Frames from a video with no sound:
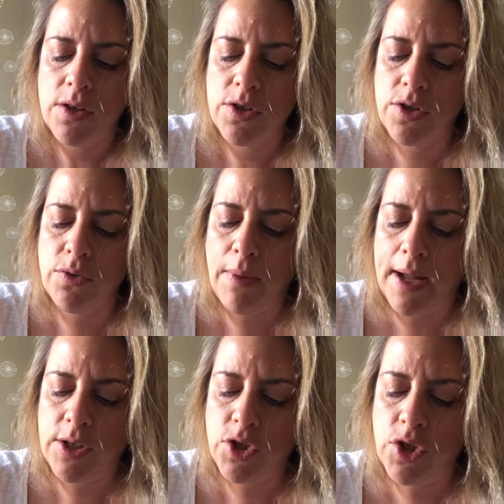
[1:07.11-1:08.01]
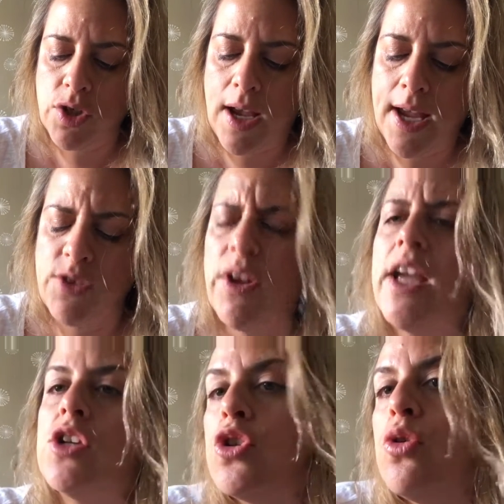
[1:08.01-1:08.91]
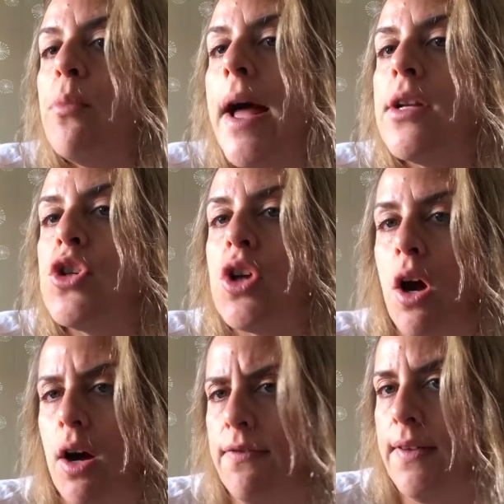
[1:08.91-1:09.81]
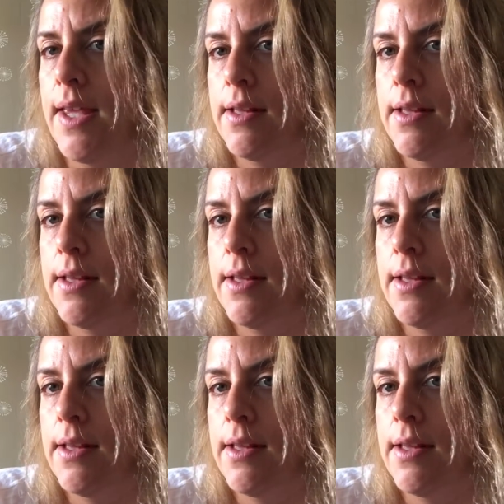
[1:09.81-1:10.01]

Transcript: Too much. I drink too much coffee.